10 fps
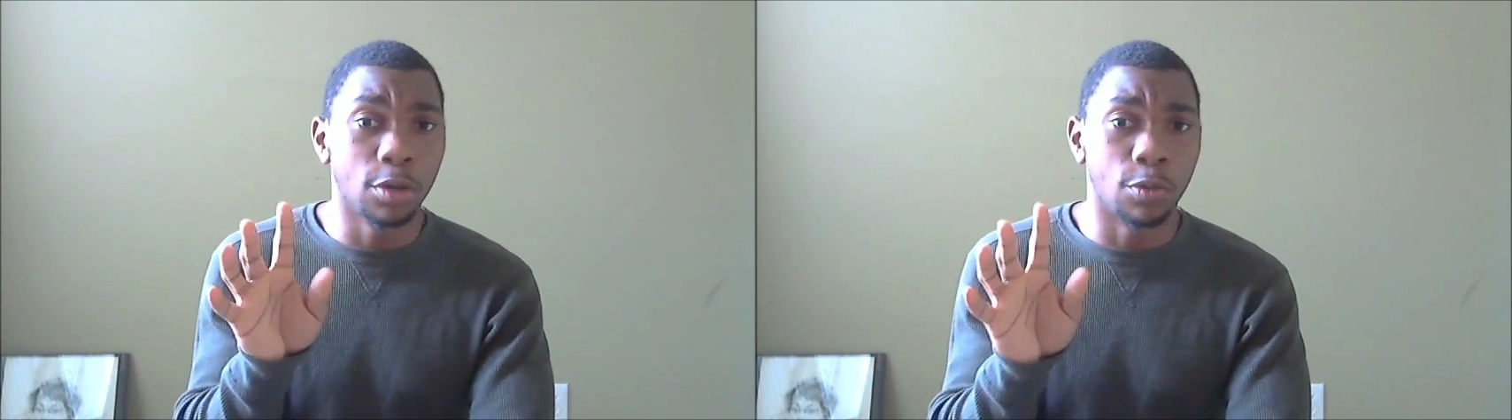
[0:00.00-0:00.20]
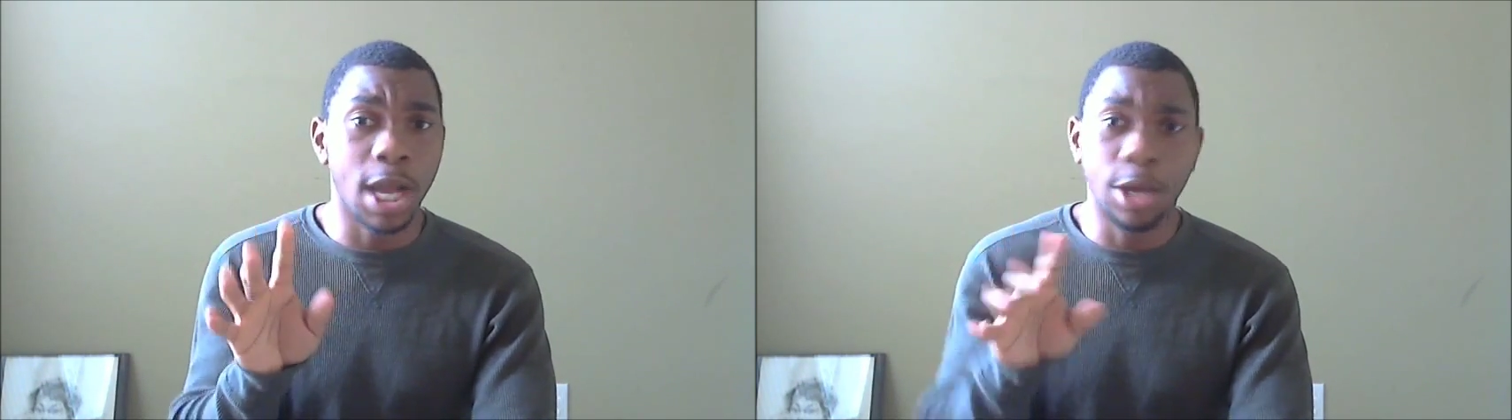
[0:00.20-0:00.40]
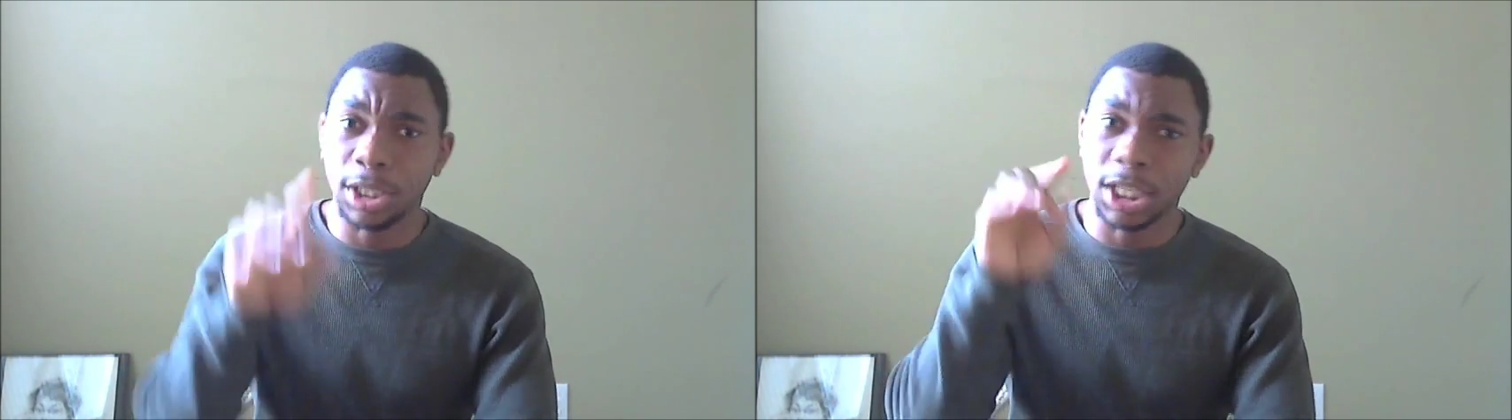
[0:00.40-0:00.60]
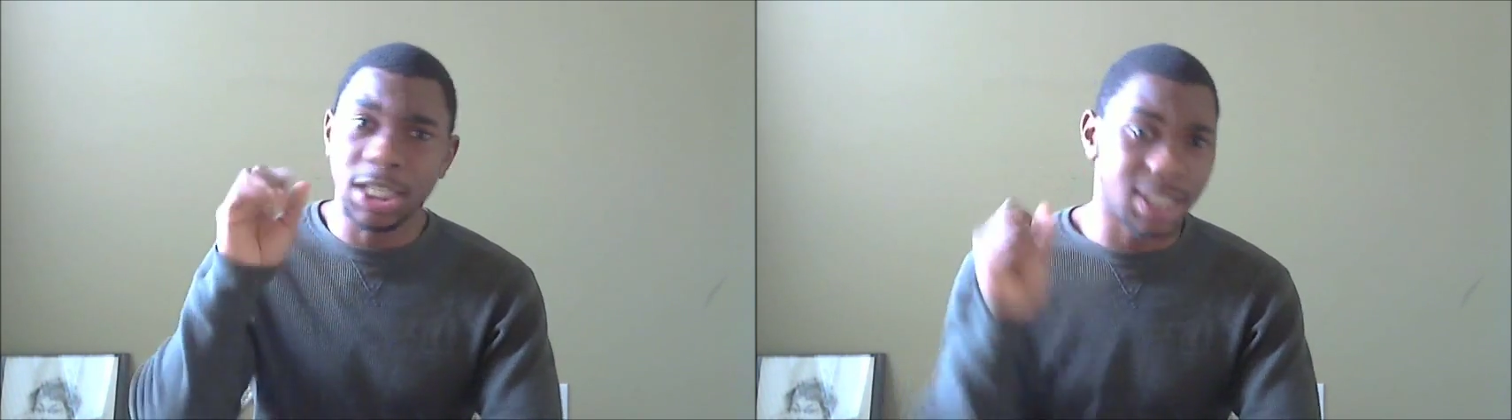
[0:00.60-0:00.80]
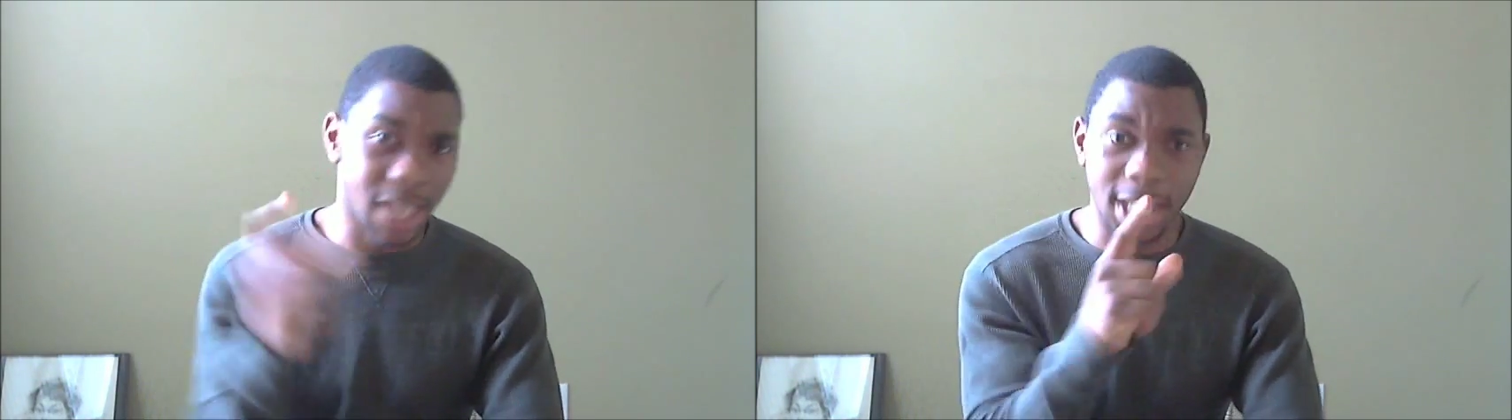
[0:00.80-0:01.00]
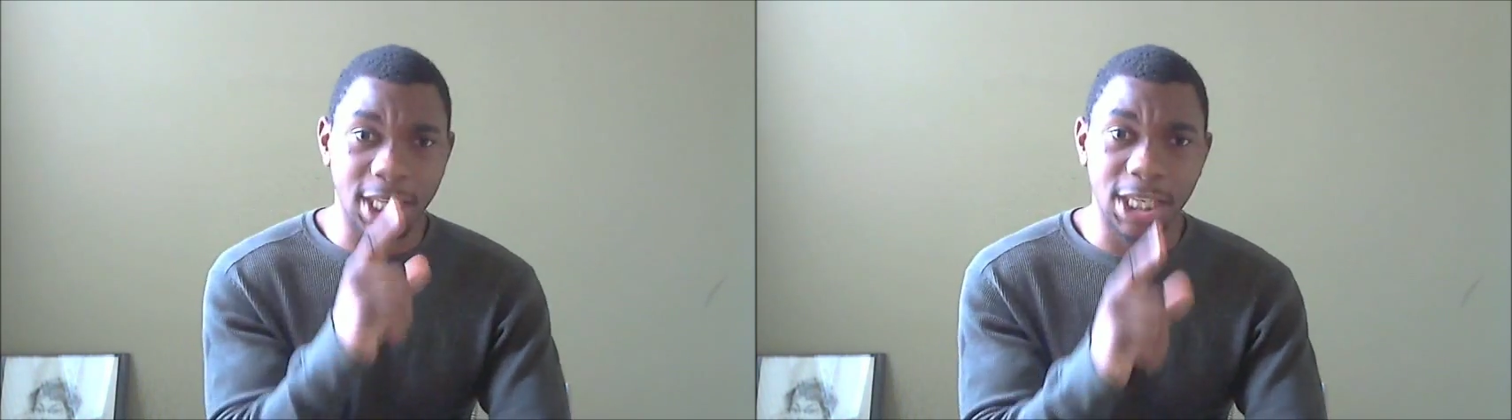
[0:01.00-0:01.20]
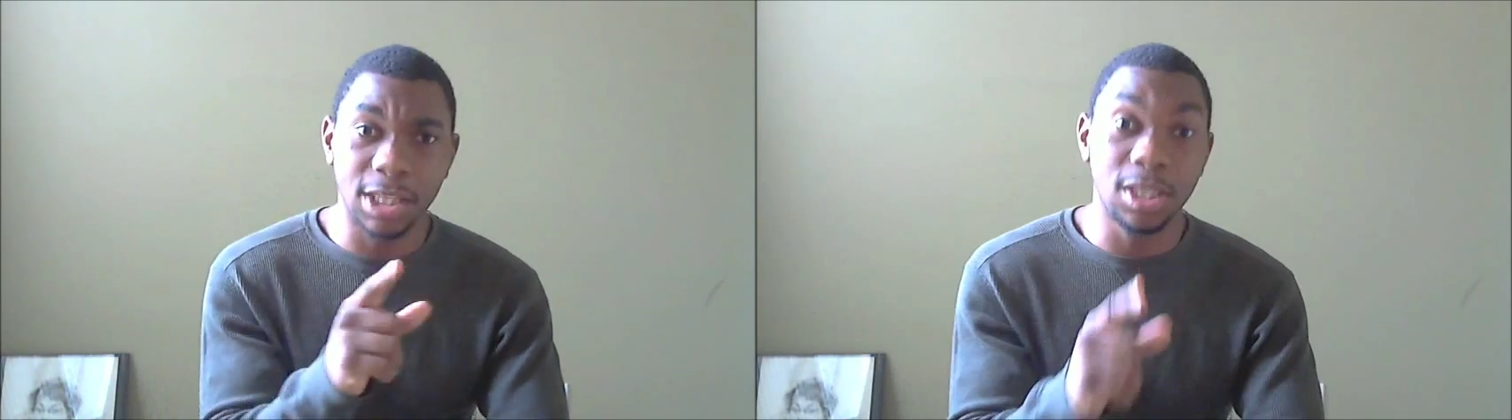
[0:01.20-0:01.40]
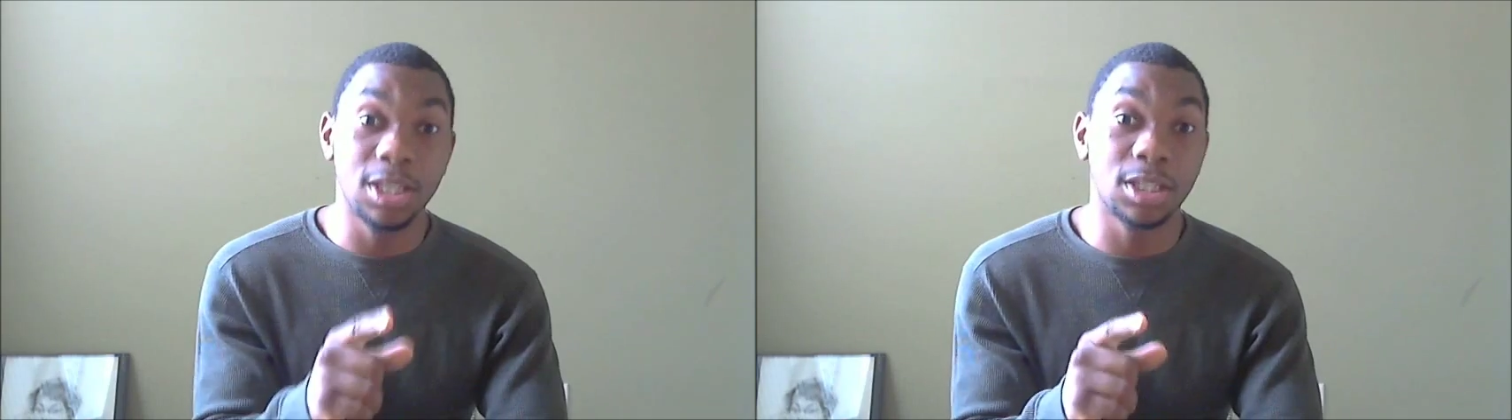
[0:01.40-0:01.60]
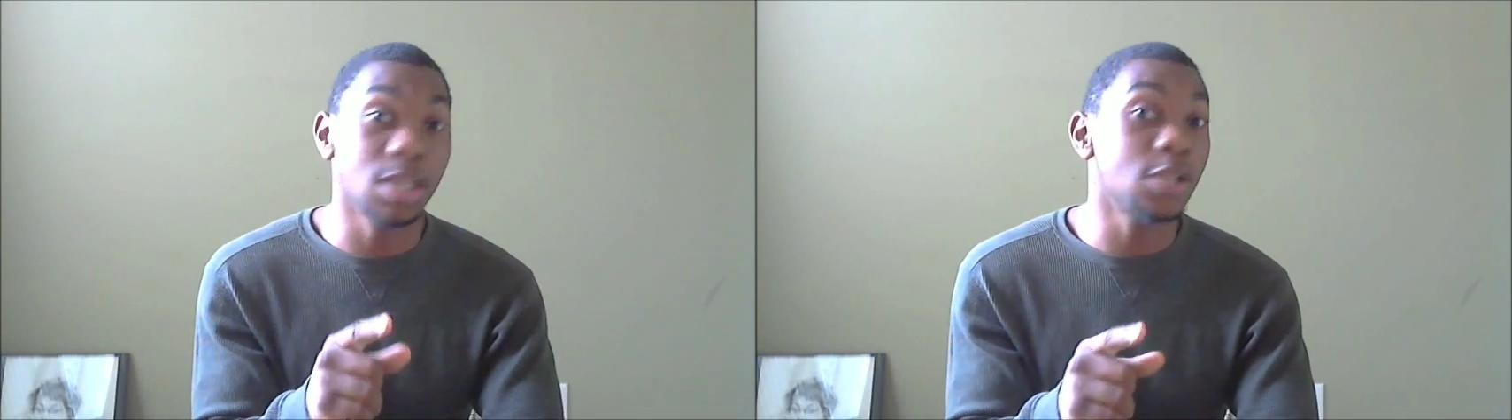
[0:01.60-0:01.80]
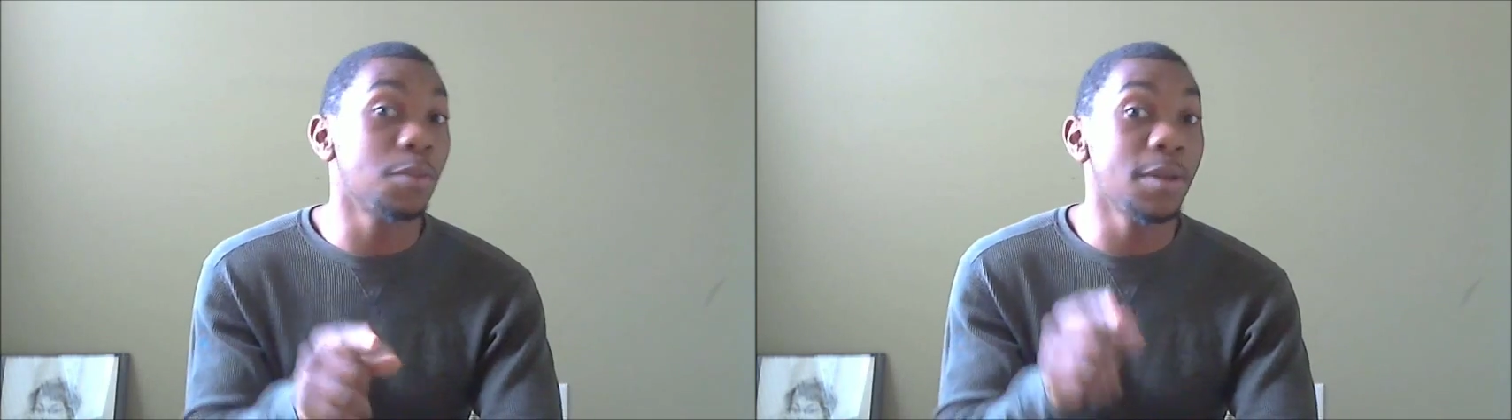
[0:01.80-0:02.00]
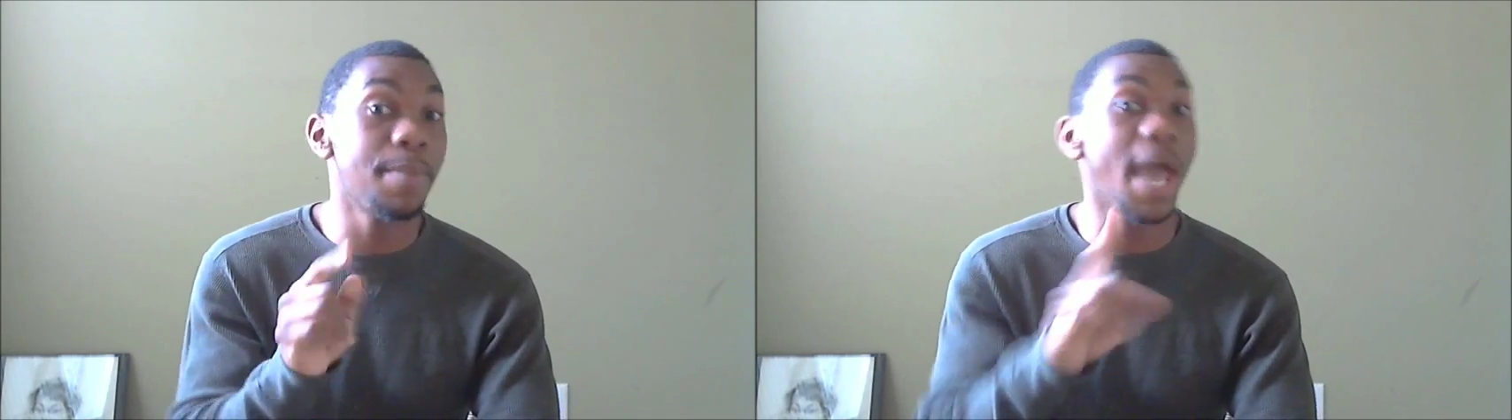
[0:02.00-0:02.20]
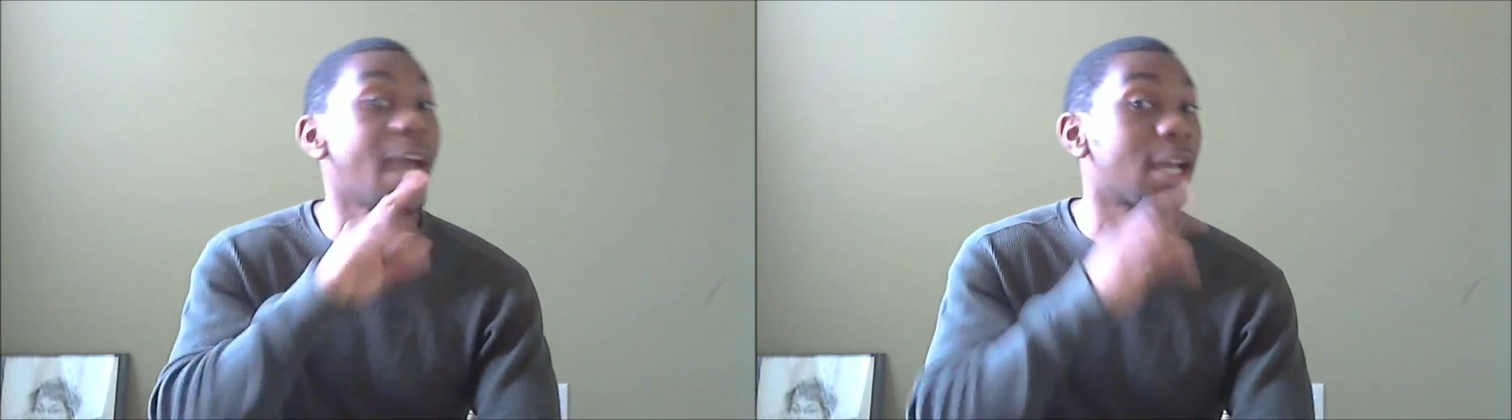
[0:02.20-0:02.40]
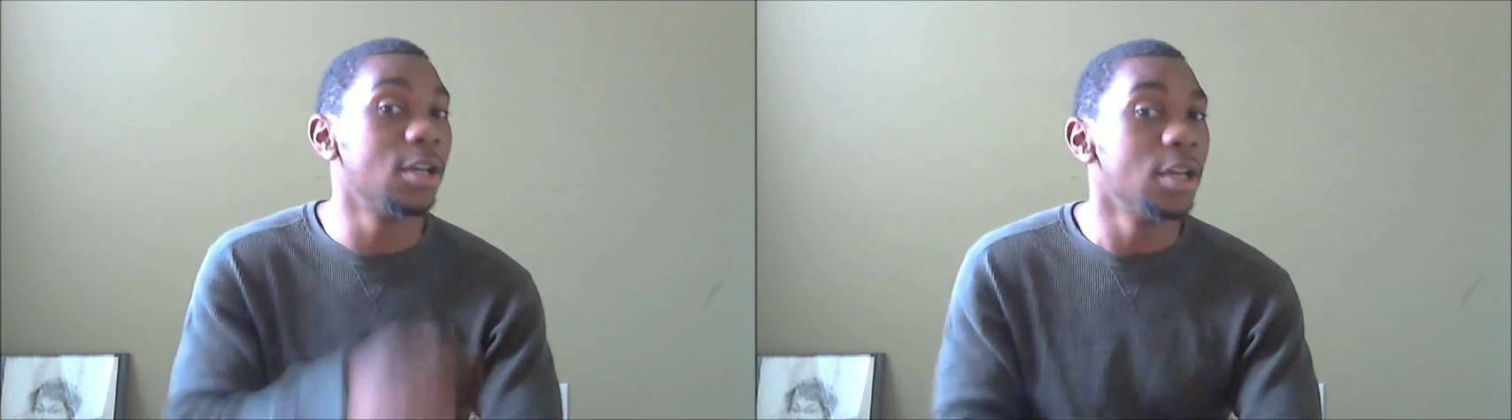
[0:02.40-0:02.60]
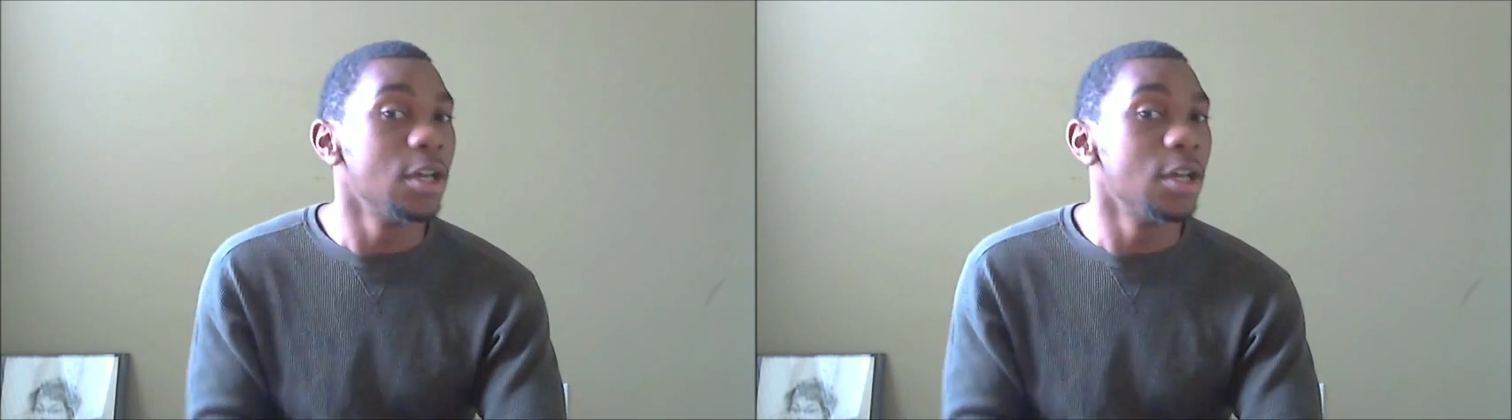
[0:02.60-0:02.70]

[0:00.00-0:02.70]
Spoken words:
around and attacking these henchmen back